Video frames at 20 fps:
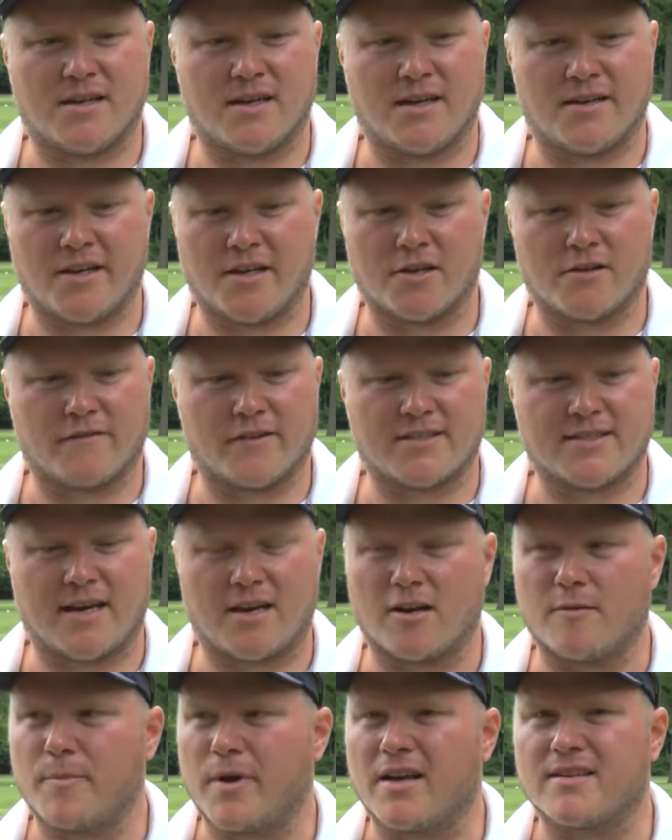Uh, neither of us
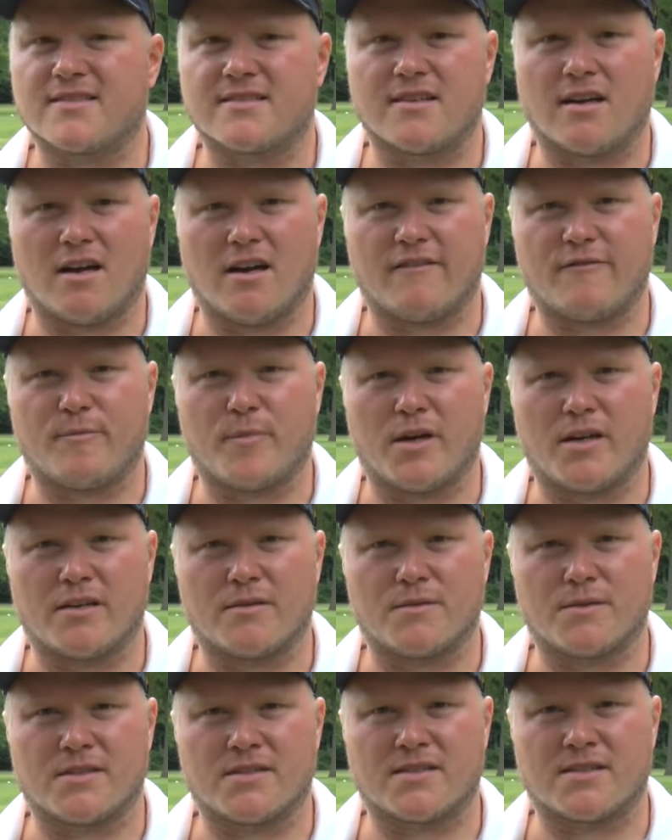had our best stuff, but
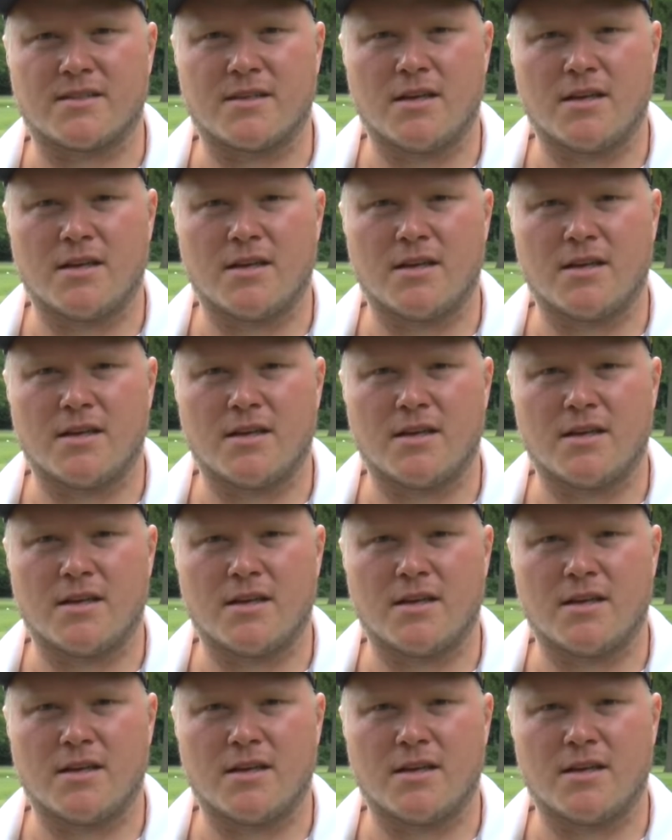it was,